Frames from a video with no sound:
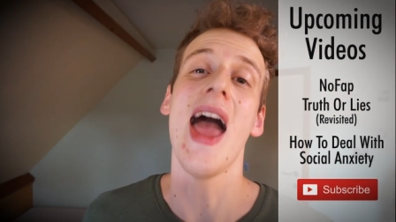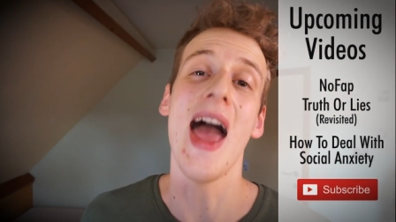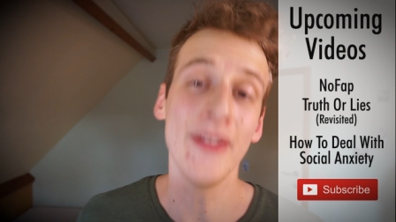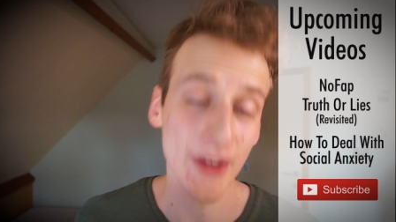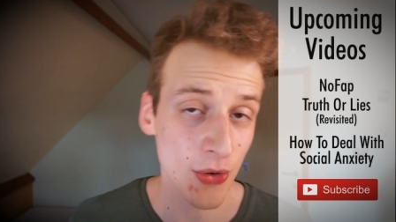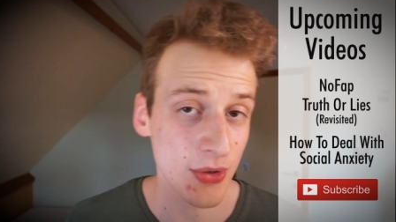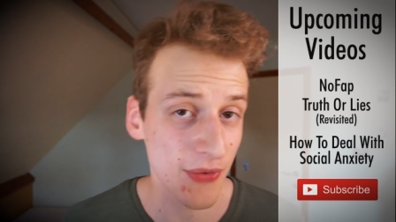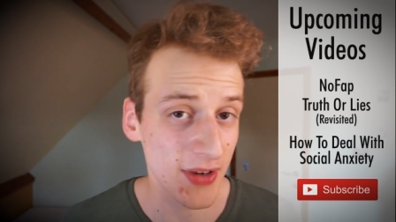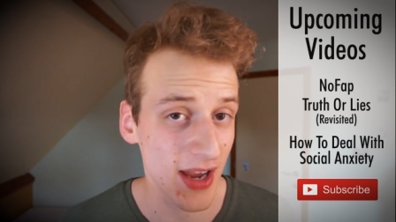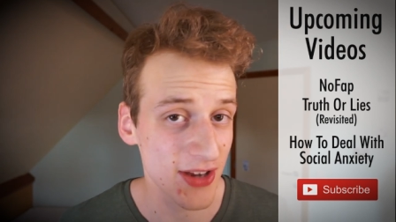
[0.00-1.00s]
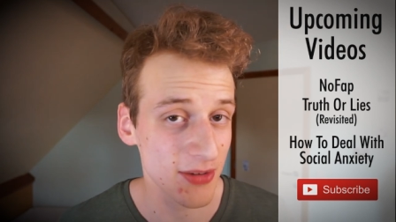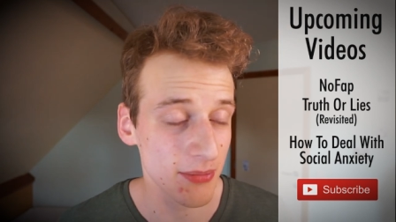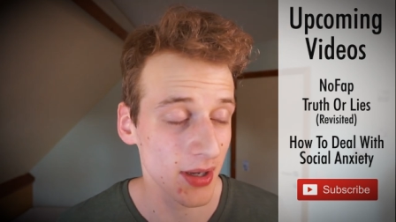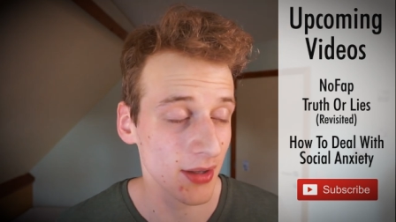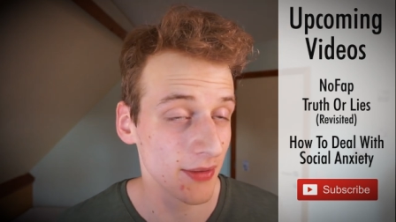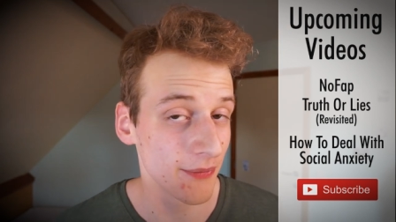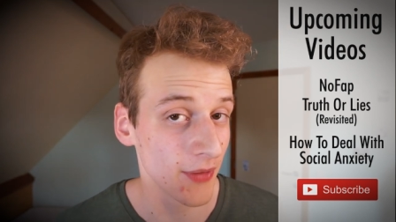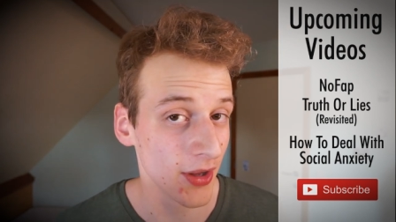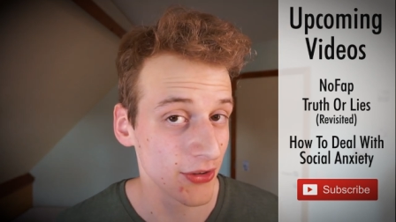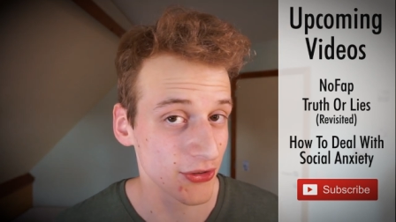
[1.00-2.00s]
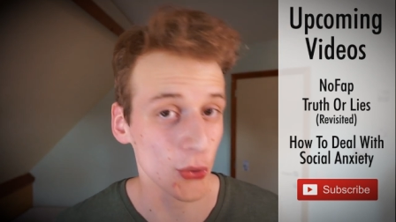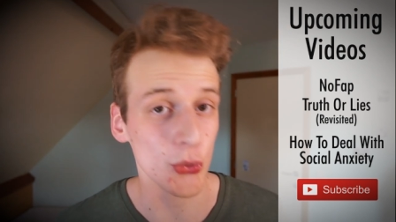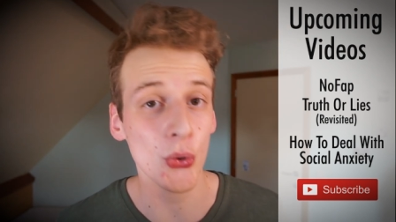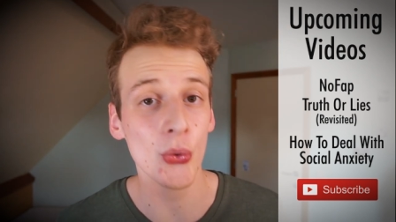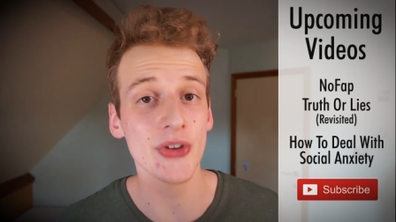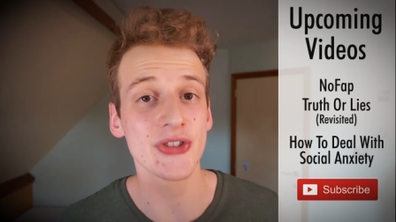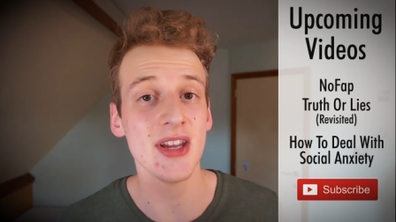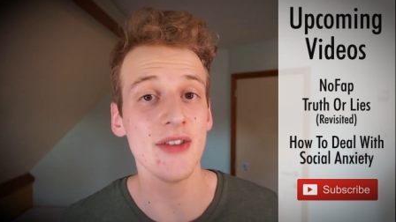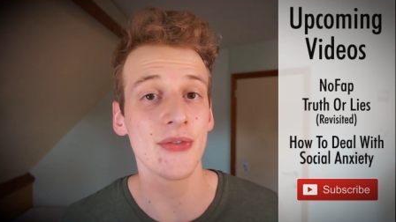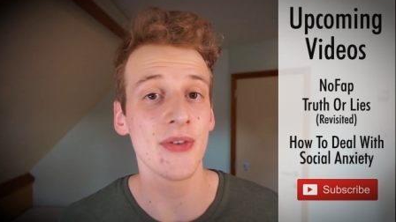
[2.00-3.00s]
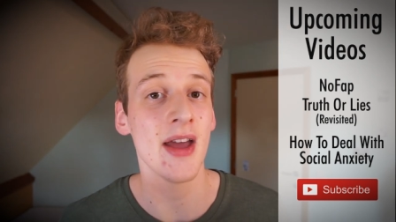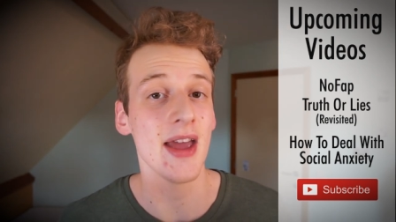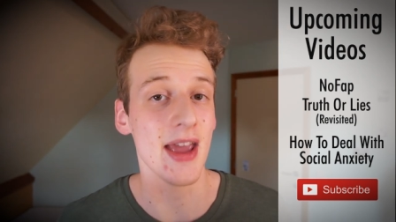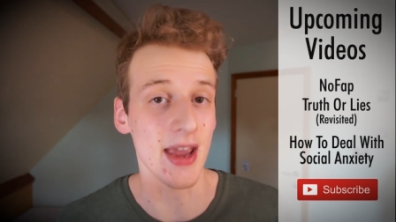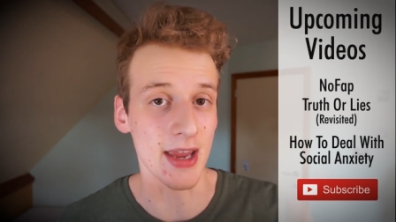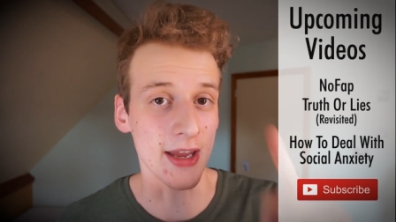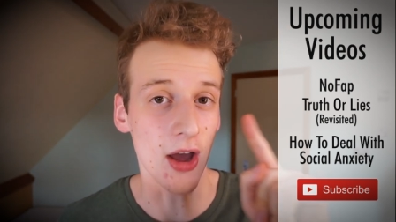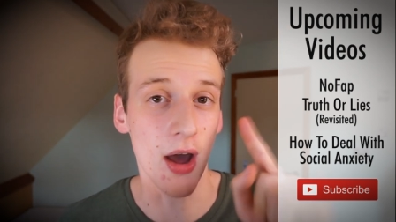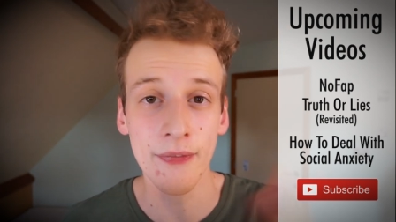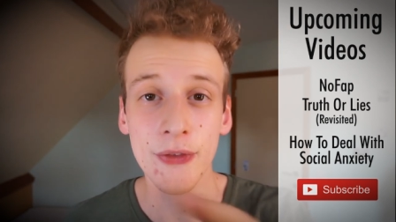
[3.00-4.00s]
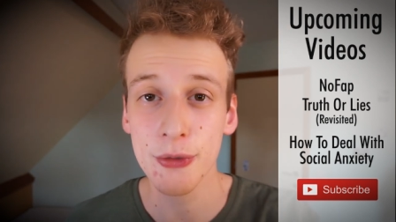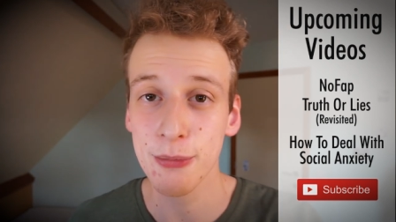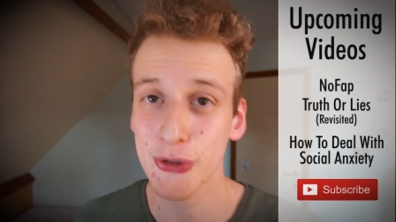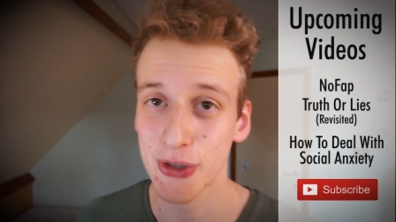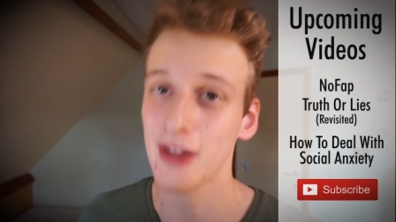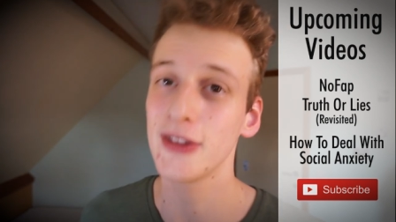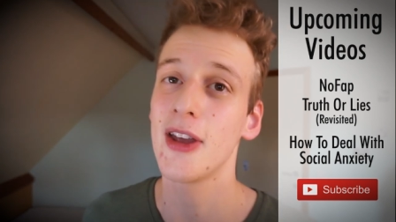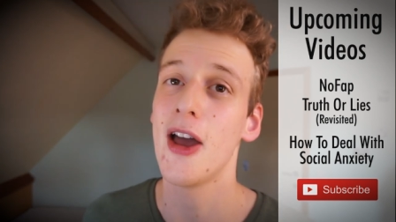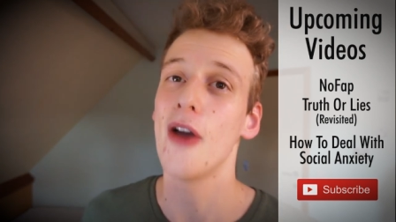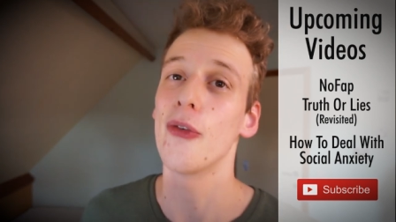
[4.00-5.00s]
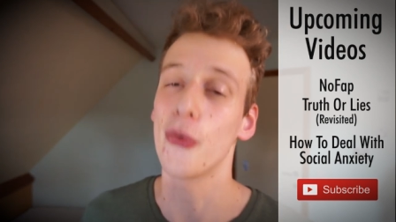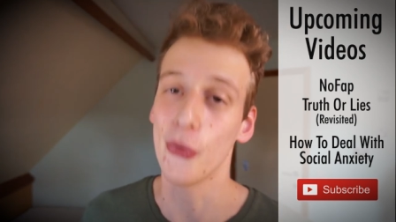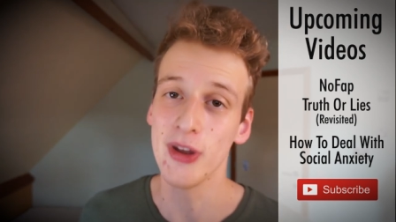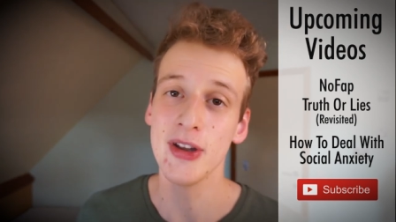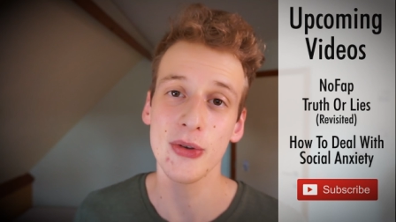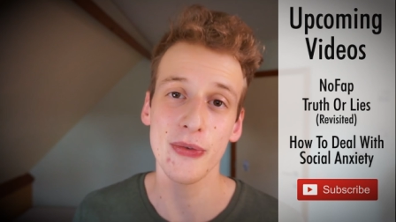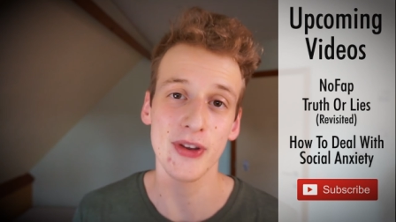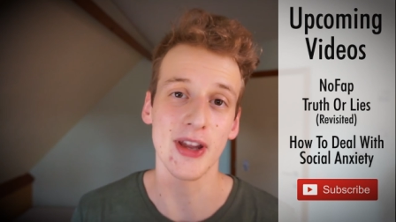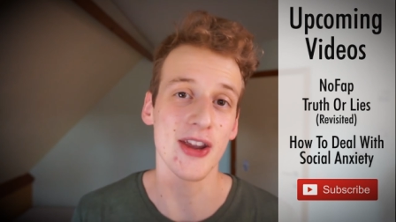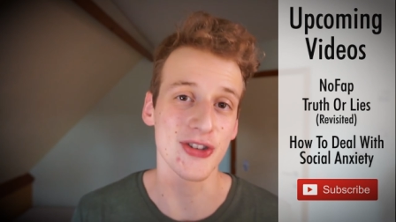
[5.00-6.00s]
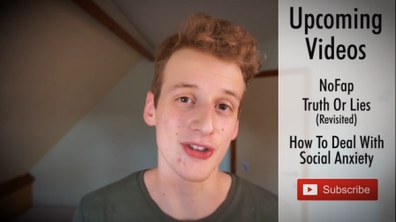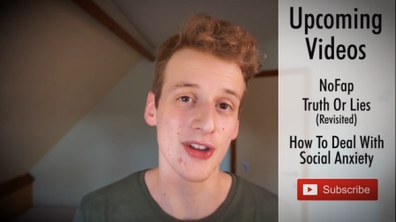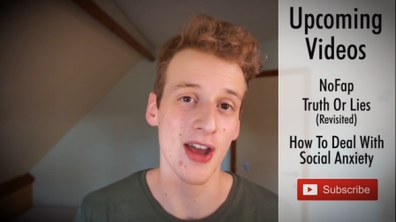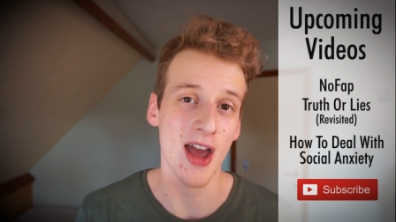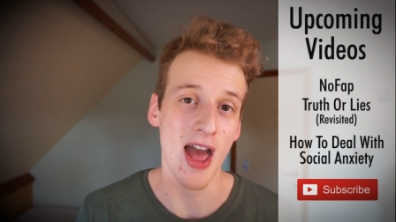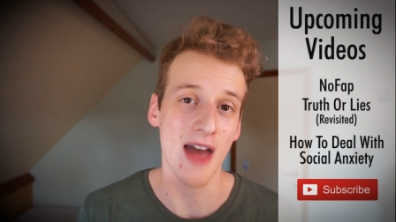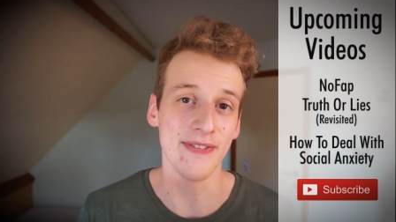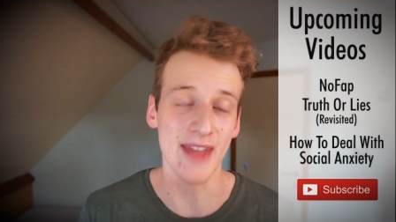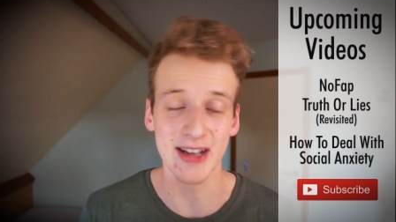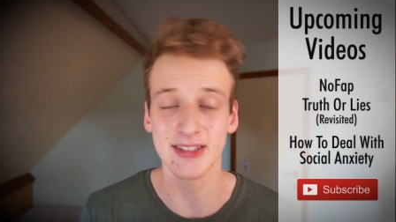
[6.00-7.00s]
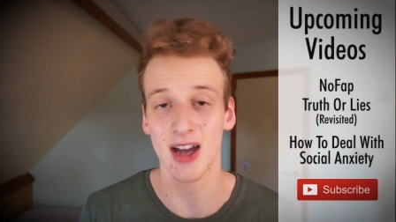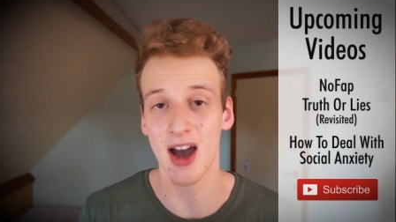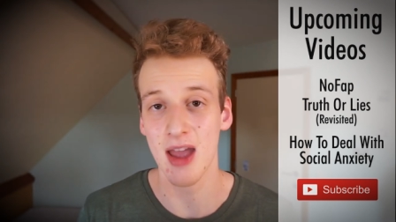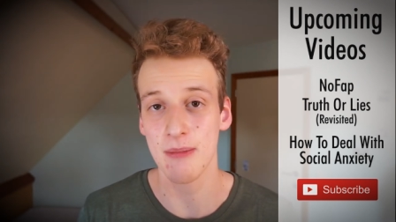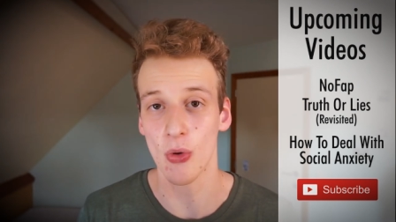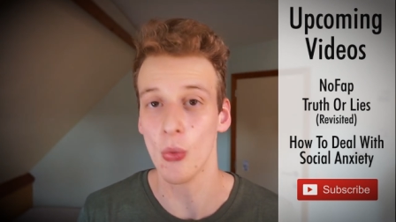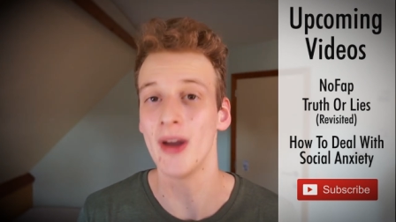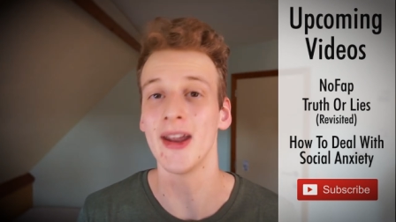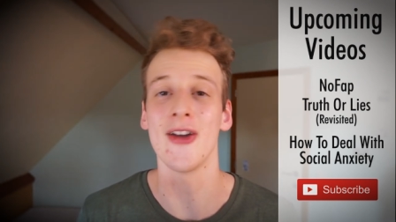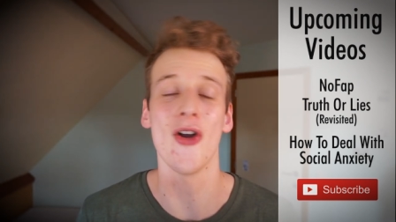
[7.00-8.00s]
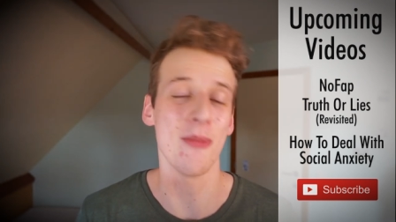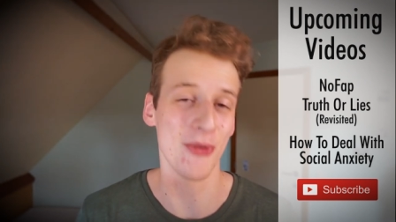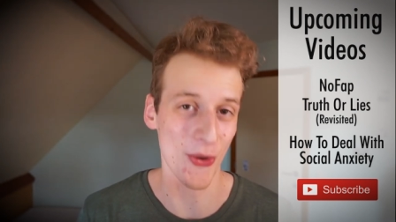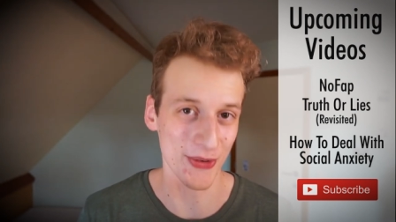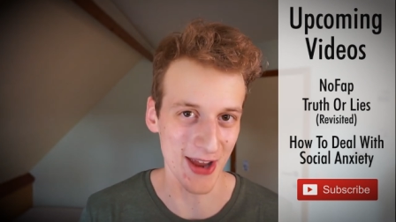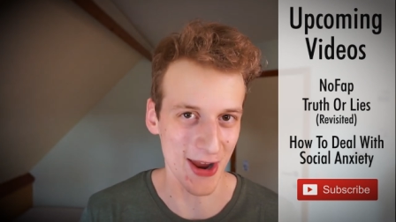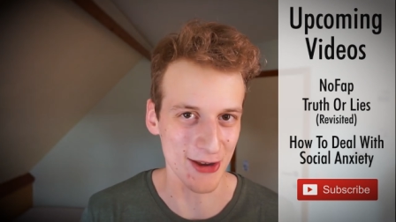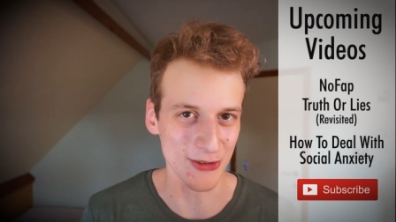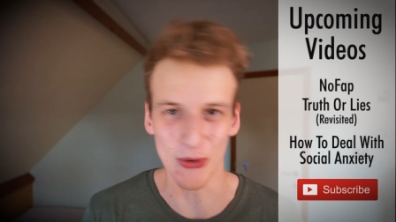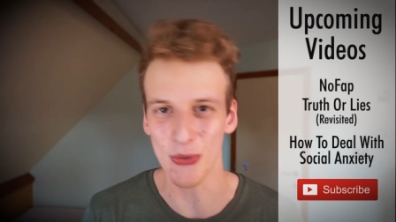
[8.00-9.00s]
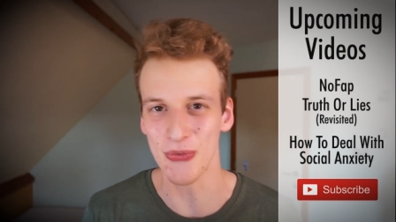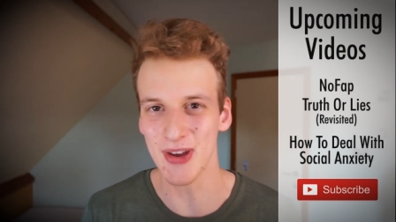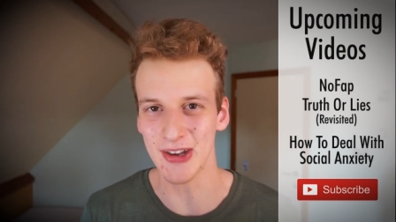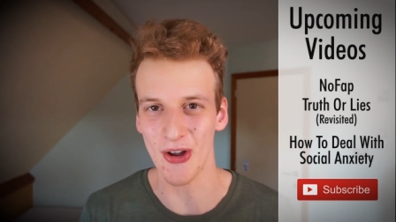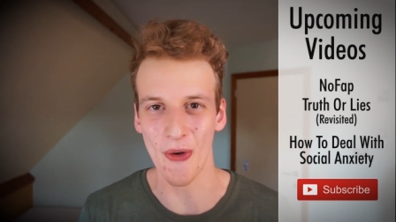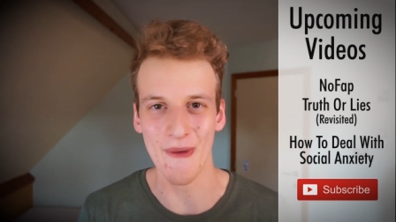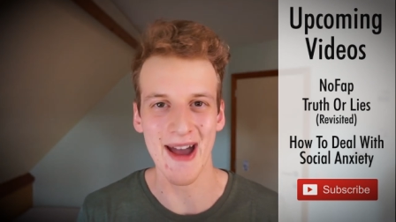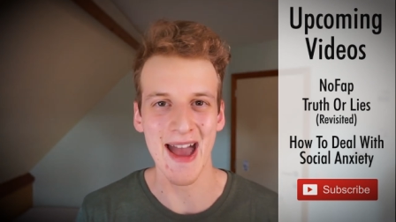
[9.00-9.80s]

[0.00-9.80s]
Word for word: and the notification bell so you receive a 100% free notification next time when I upload a new video.